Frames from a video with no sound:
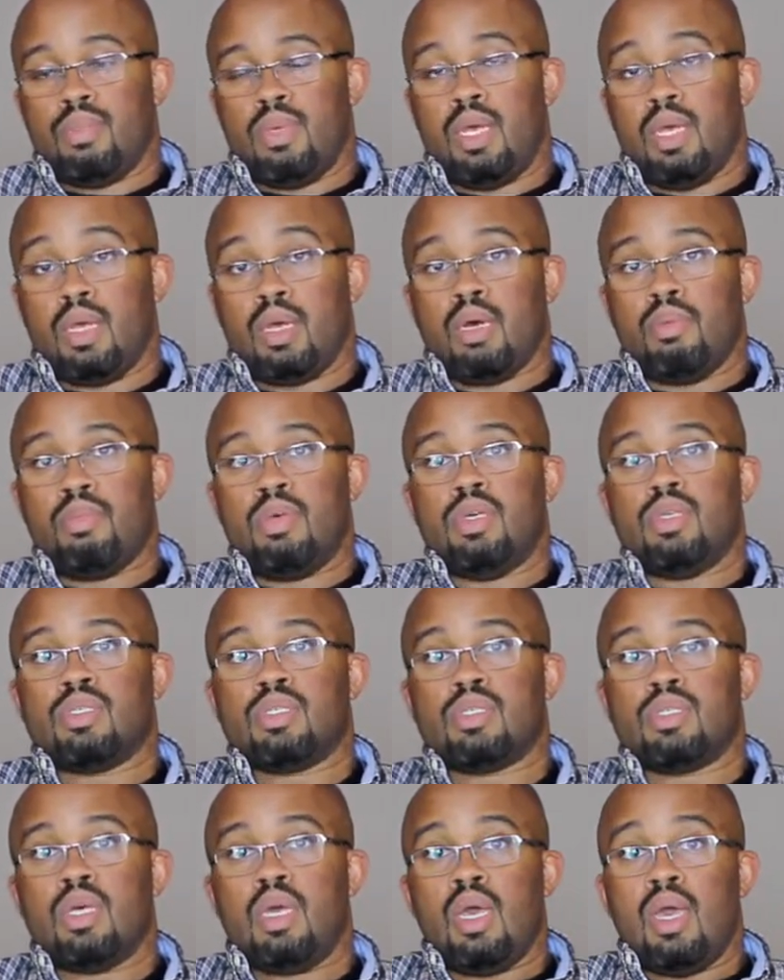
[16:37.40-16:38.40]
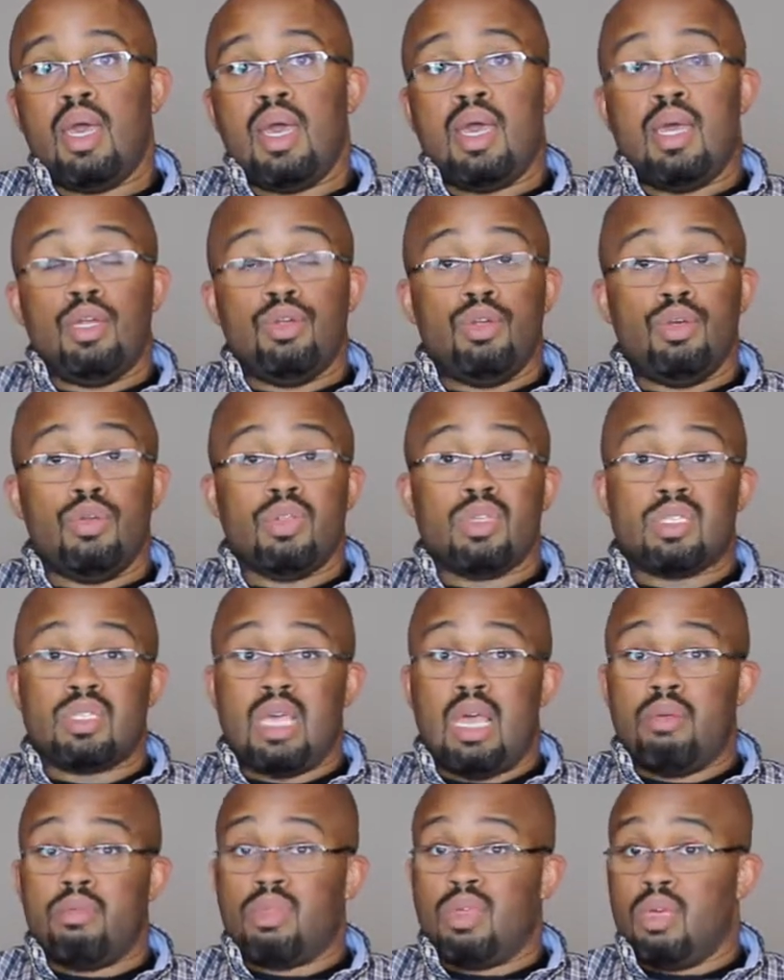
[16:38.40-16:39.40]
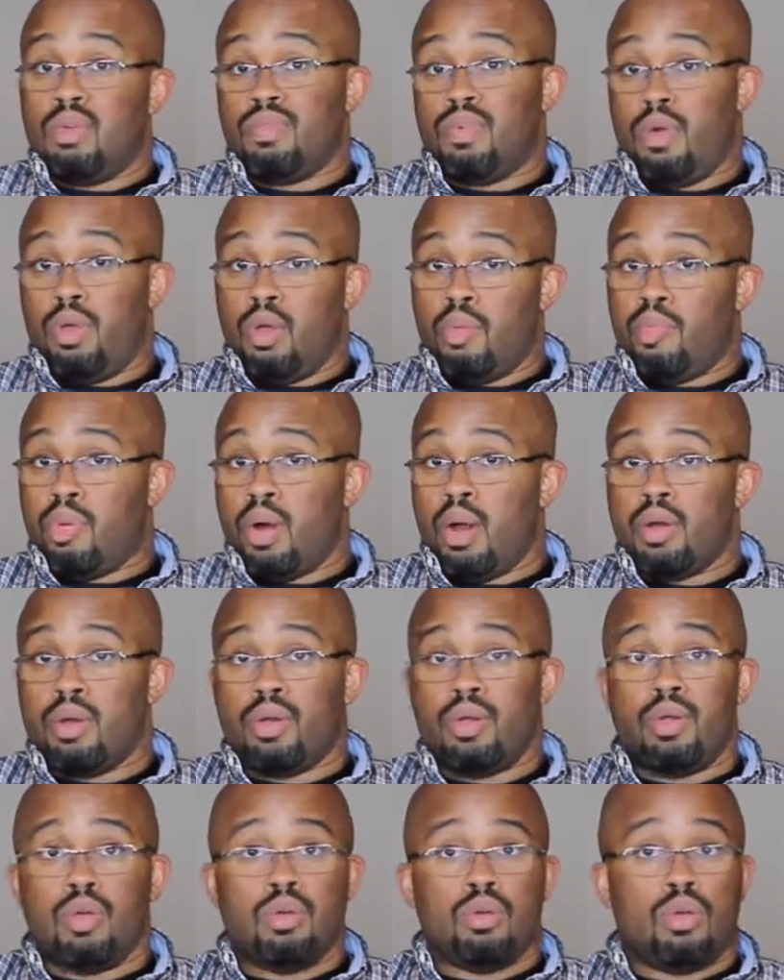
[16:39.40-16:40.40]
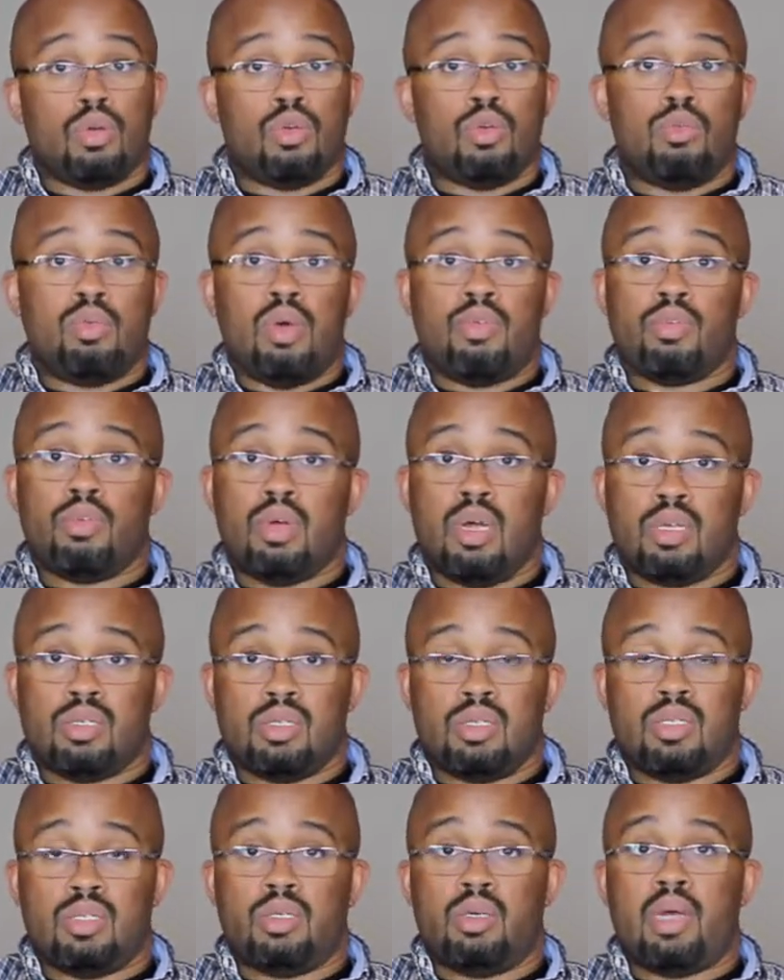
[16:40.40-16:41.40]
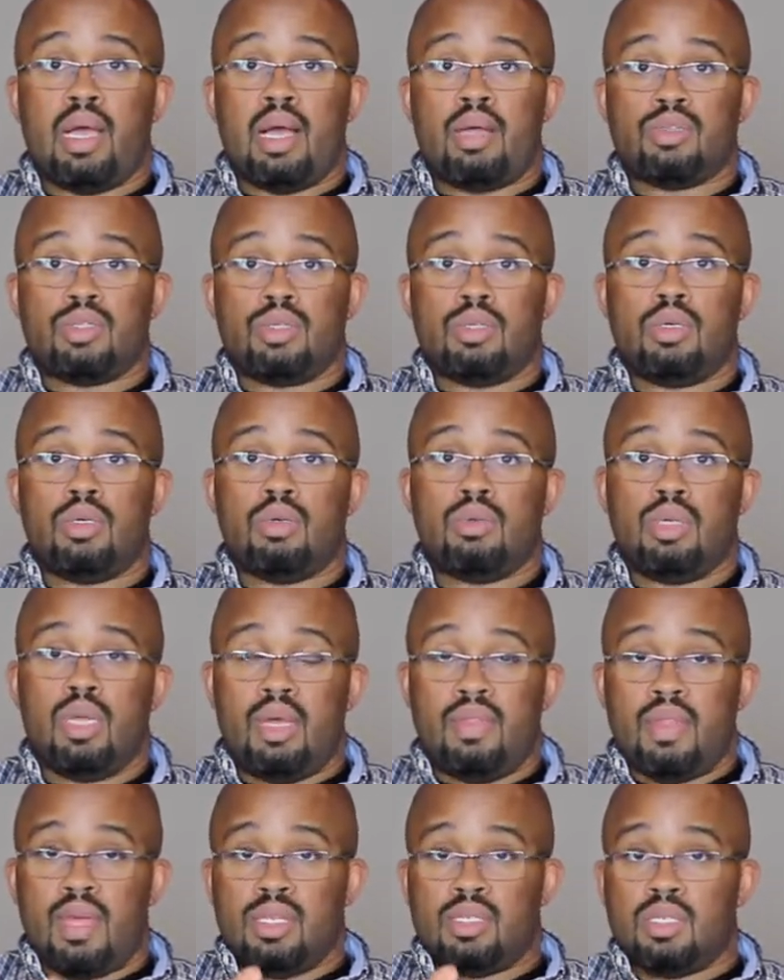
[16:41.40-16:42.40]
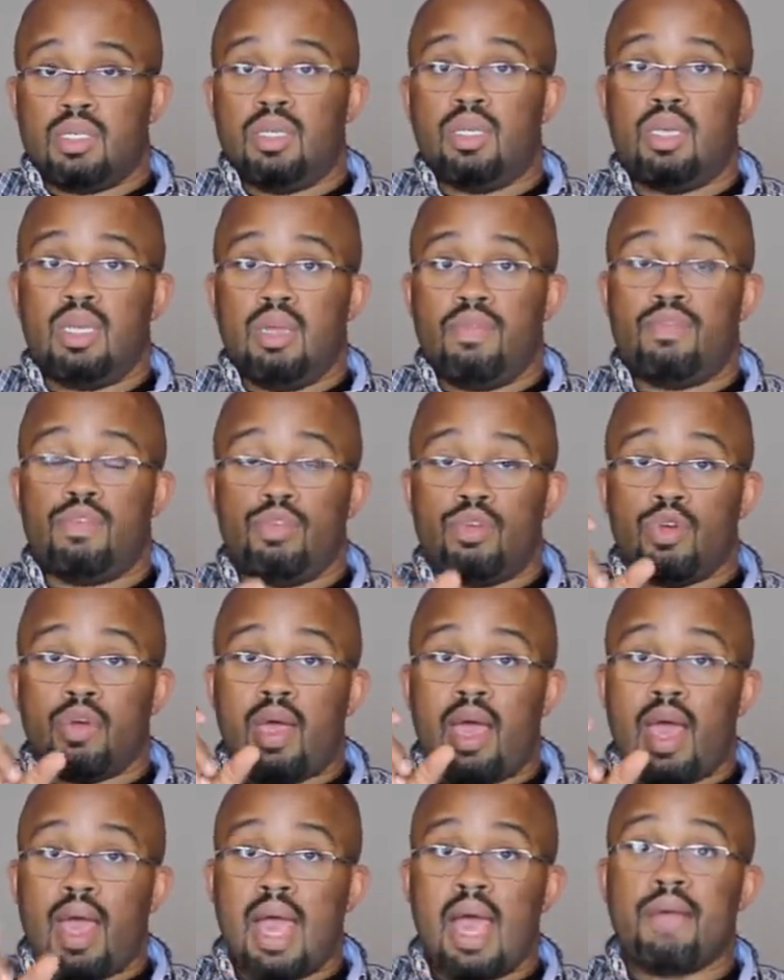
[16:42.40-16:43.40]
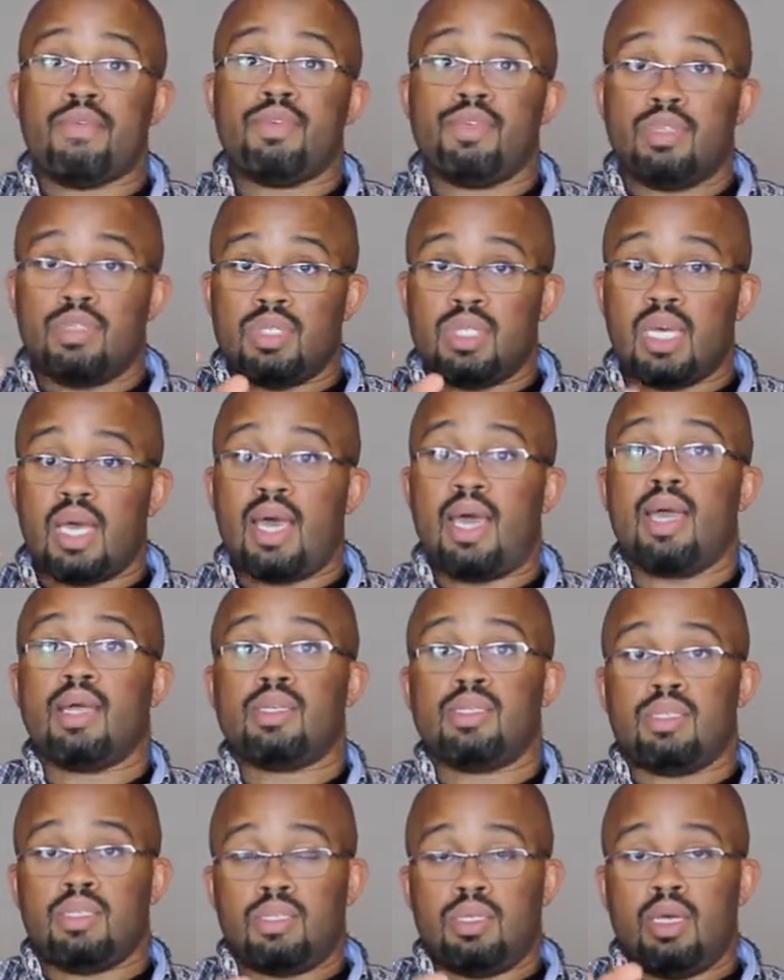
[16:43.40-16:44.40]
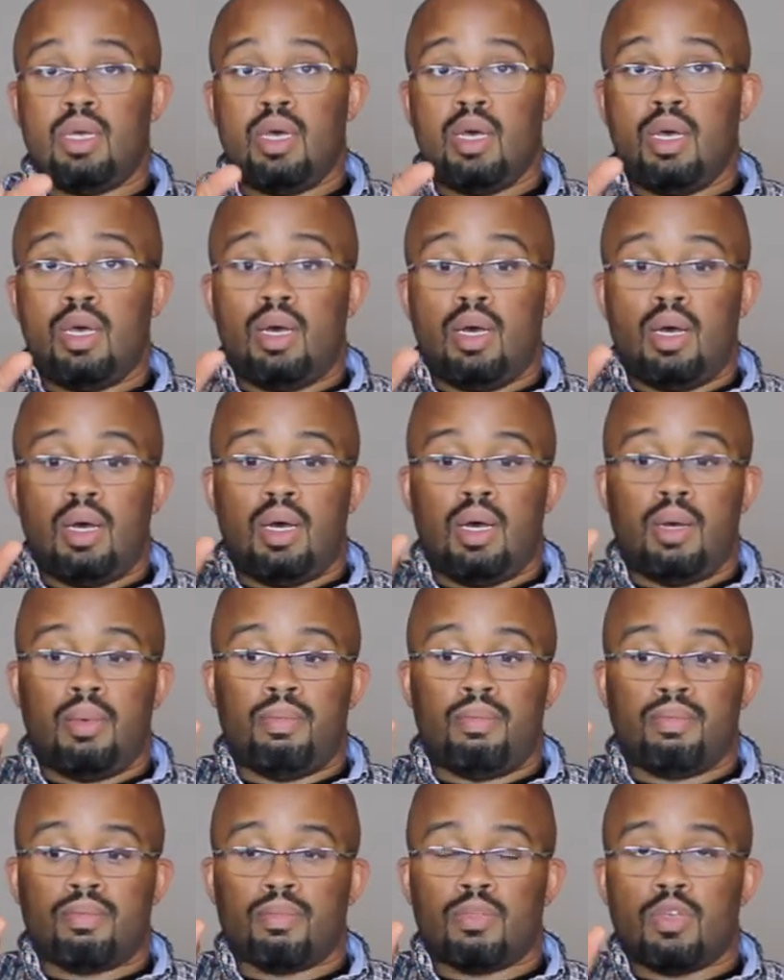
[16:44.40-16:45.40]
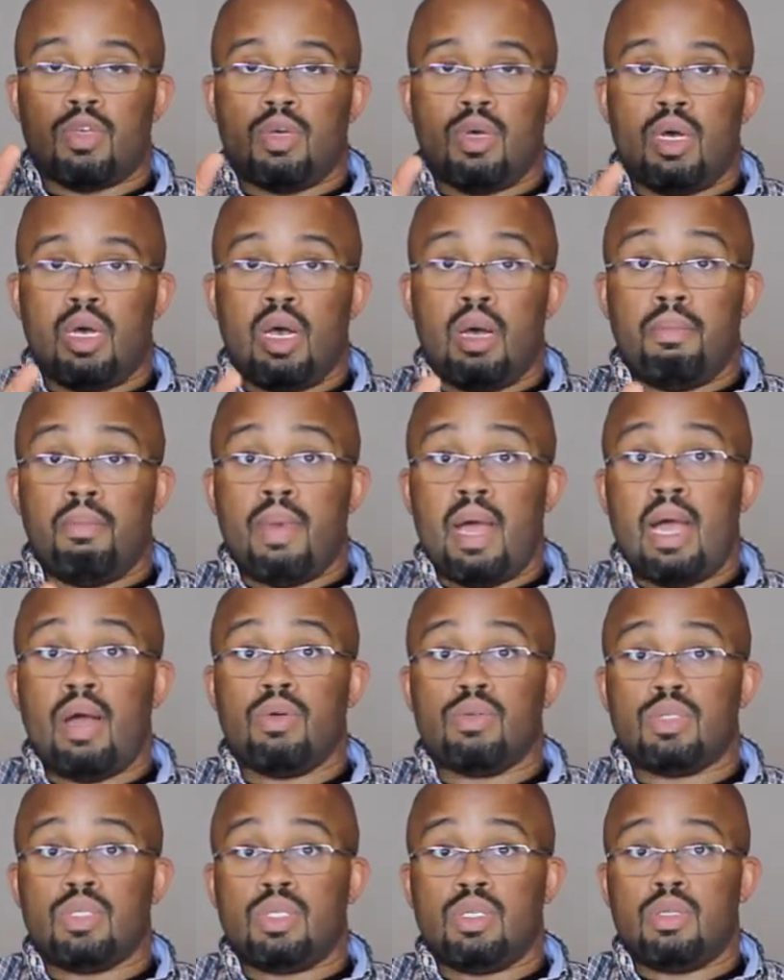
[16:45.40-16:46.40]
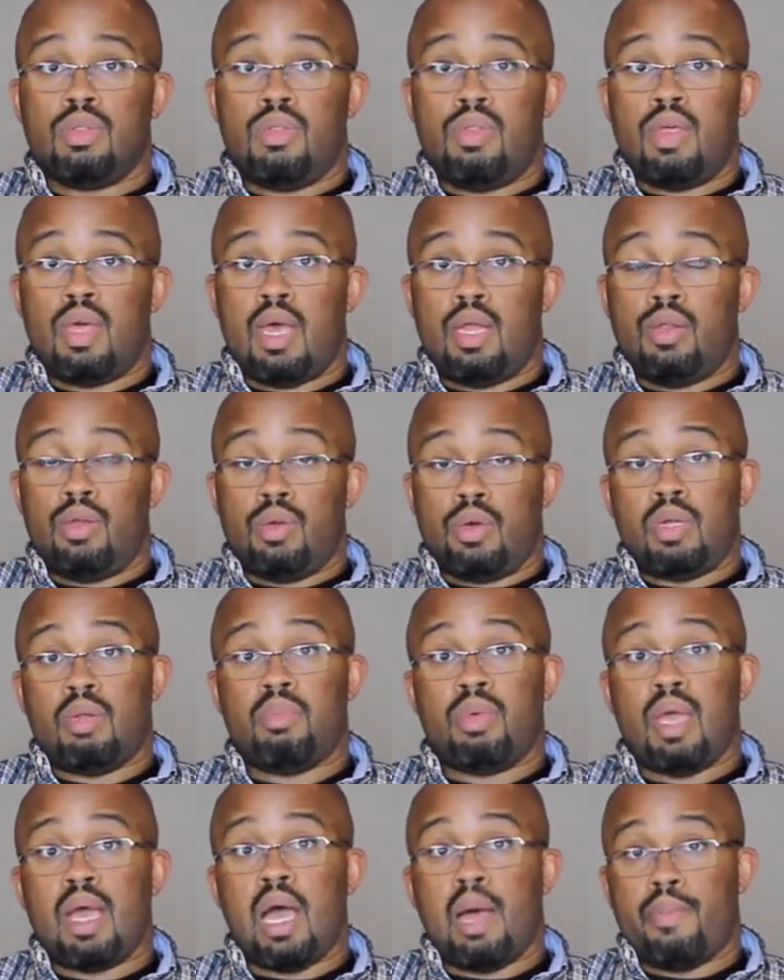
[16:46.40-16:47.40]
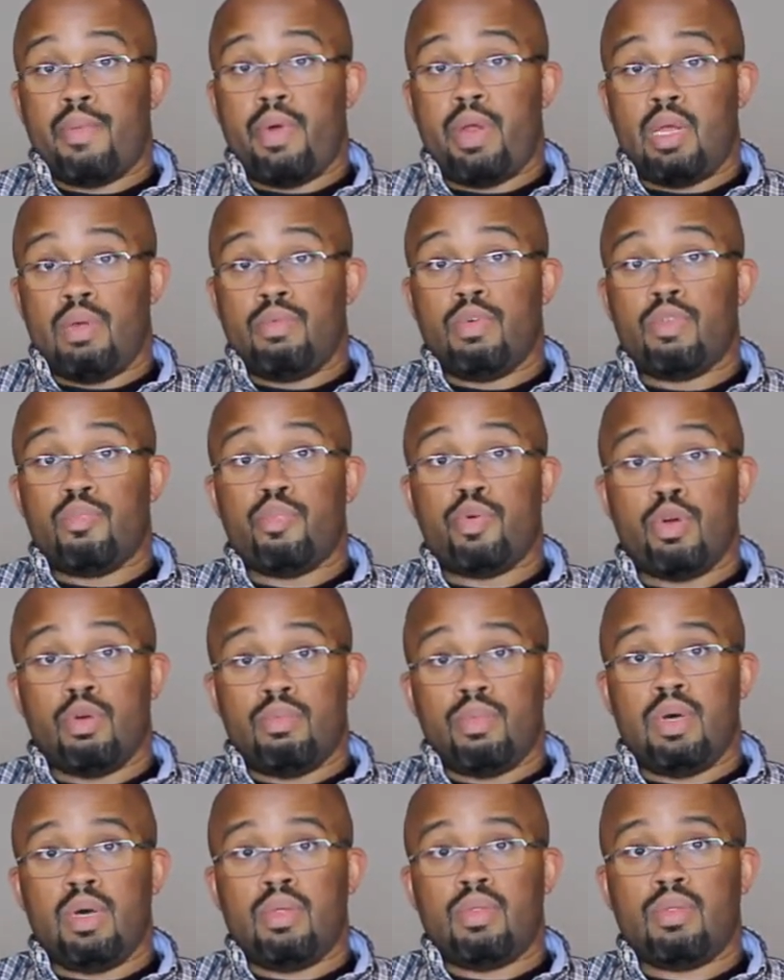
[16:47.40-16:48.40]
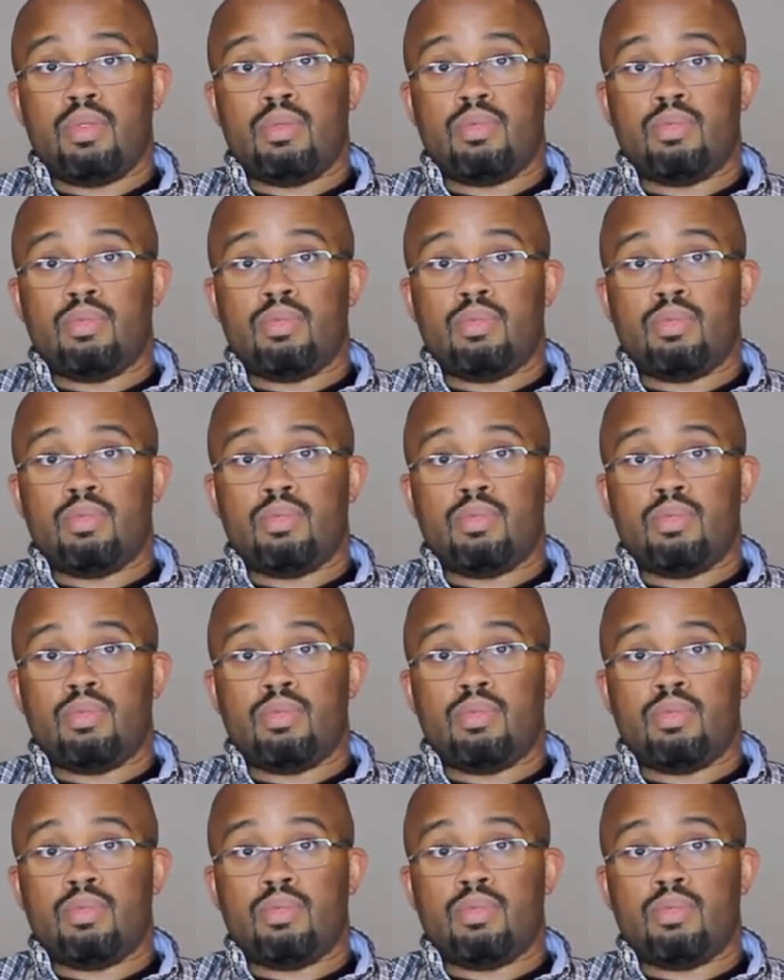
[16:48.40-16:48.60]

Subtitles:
income is. Do the same thing for your partner or whomever else is in your household, and that's going to give you your after-tax amount that you're going to be operating with per month.